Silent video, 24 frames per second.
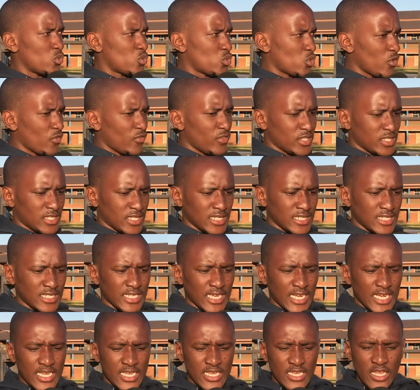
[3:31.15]
Dove is
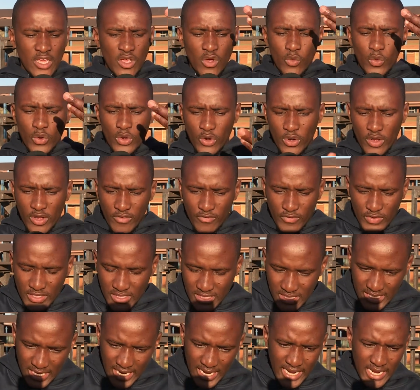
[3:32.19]
injured. We don't have a
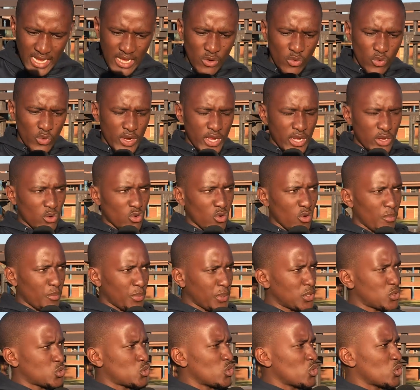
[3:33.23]
striker who can
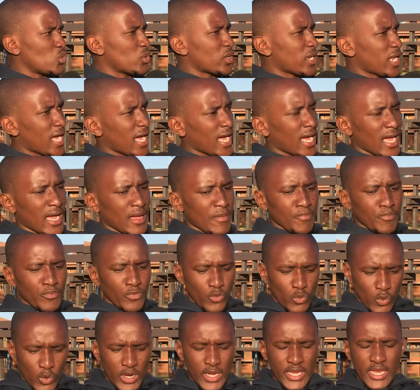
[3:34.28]
compete to Duranga.
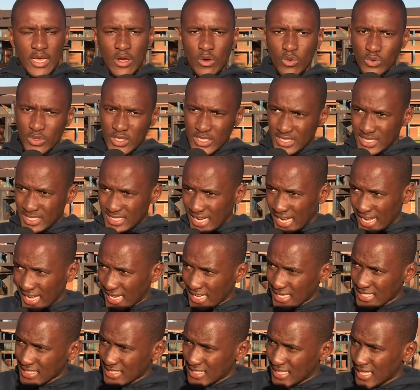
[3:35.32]
Well, now the striker
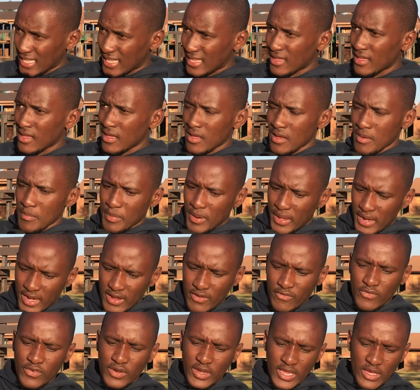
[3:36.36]
is there, but I
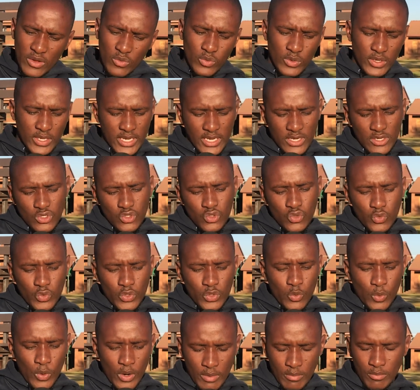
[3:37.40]
feel like we can do with
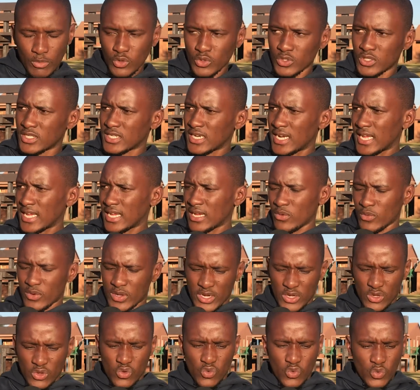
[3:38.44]
one more striker. We
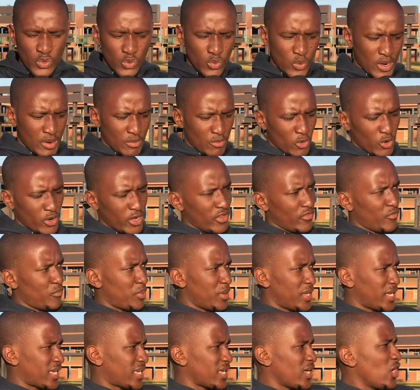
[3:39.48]
can do with one more left
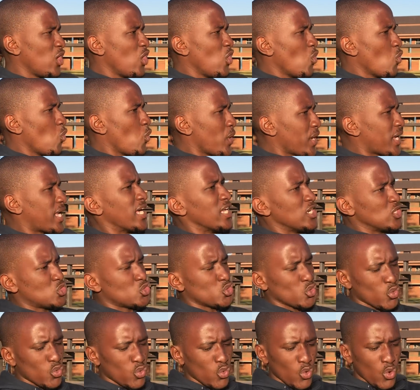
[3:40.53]
back. We can
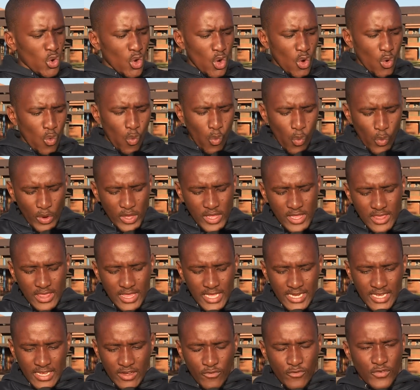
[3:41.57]
do with
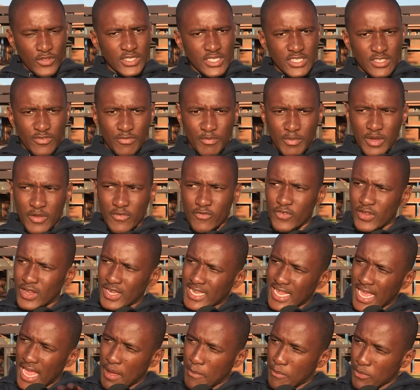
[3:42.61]
a defensive
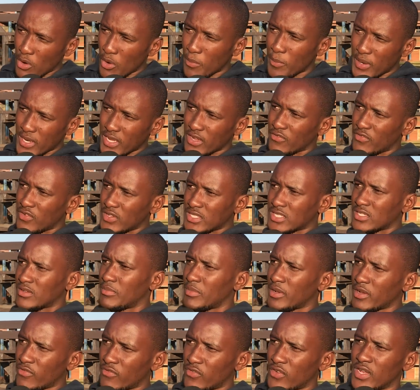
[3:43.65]
midfielder, a proper defensive
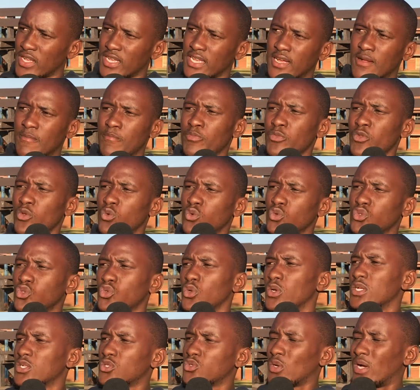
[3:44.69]
midfielder who's
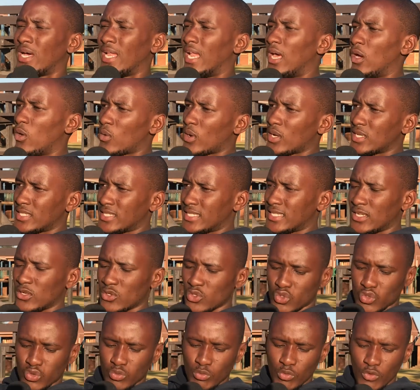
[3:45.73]
going to allow Castillo
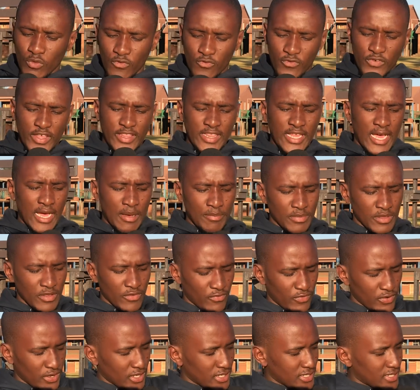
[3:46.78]
to move further up the
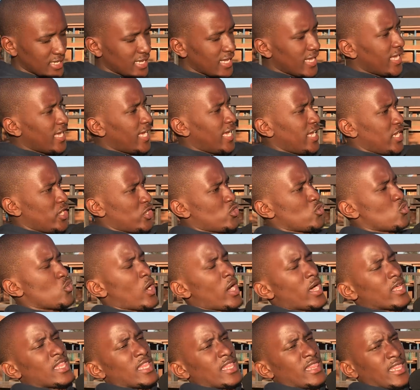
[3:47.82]
field and do
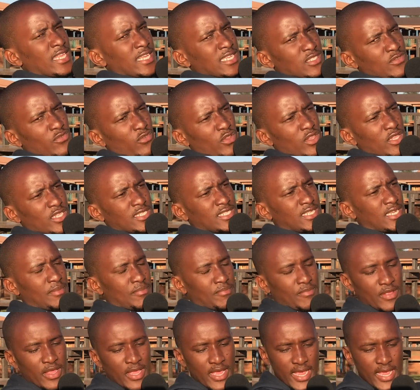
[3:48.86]
other things for the team.